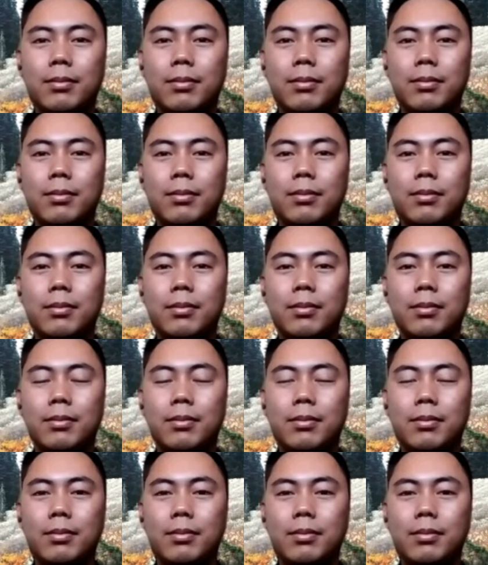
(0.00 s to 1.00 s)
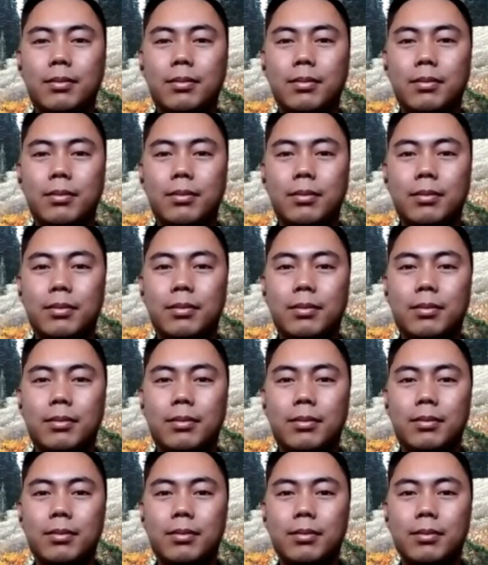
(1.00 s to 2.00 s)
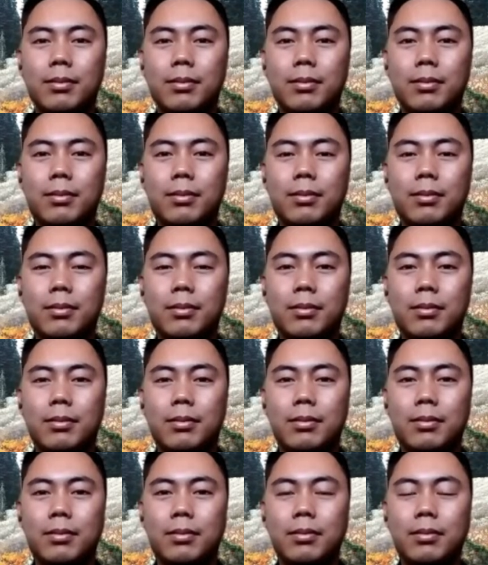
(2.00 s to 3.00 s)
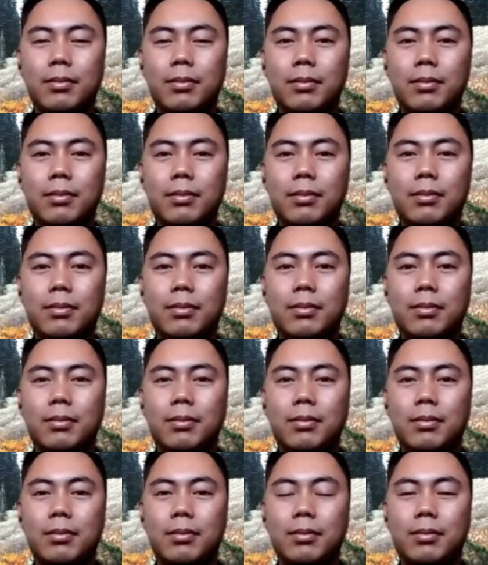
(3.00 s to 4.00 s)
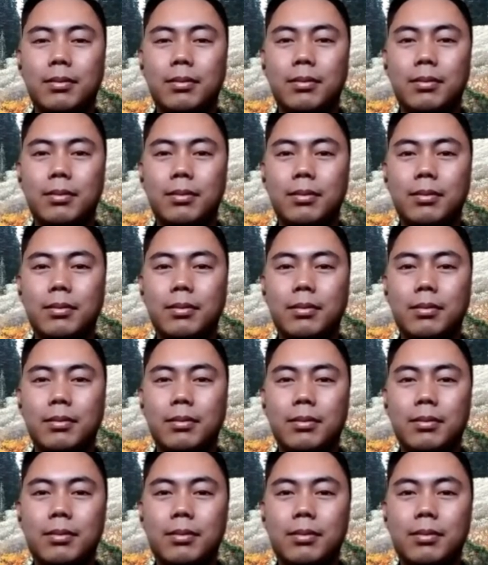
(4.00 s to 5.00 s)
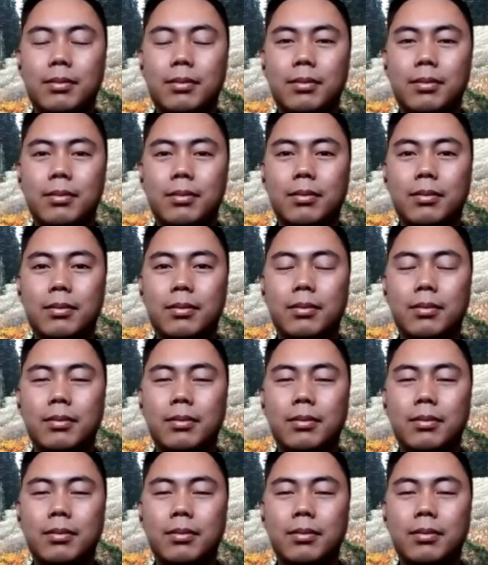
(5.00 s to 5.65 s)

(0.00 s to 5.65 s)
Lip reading: The person shown says nothing.